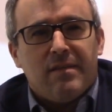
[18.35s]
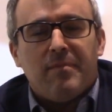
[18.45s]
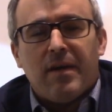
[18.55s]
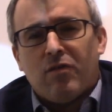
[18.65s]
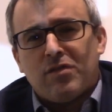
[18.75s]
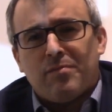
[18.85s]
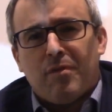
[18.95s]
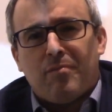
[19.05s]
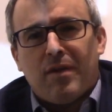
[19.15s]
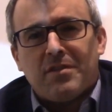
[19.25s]
my own
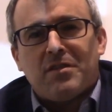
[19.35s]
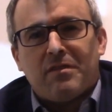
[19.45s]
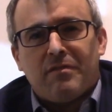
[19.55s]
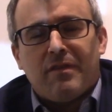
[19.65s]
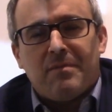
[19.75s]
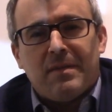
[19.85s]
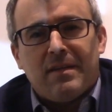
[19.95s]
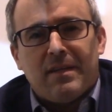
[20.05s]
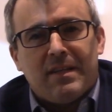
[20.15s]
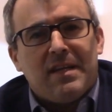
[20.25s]
small project from
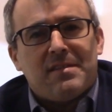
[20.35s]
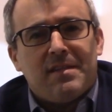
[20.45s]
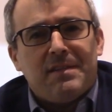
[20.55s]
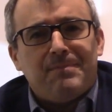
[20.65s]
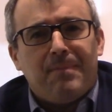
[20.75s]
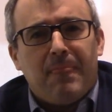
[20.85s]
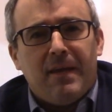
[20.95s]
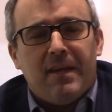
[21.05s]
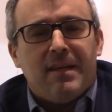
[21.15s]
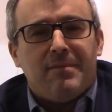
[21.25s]
Hadassah,
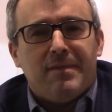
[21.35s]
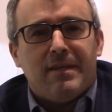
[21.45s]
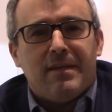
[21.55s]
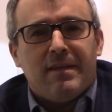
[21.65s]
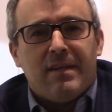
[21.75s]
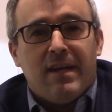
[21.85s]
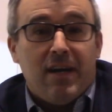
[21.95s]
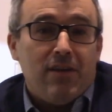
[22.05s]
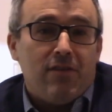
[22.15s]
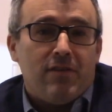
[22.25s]
and I'm
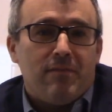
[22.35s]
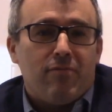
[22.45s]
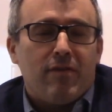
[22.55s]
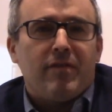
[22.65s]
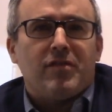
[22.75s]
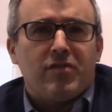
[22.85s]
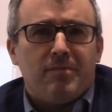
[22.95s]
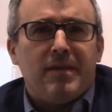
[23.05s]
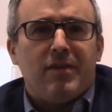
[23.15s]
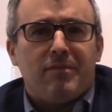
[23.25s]
honored and privileged to
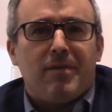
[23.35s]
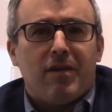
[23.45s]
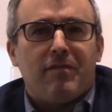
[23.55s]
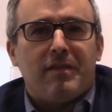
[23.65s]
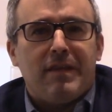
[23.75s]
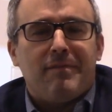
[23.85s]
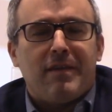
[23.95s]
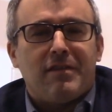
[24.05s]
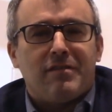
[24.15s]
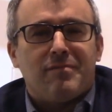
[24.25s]
be here, part of the team
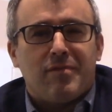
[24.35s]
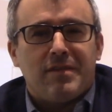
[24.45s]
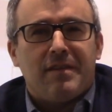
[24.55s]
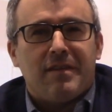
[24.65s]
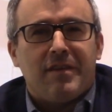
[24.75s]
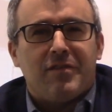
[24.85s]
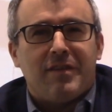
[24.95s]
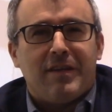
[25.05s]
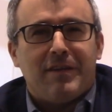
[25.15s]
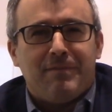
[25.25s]
that is presenting here
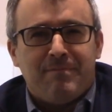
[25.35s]
today.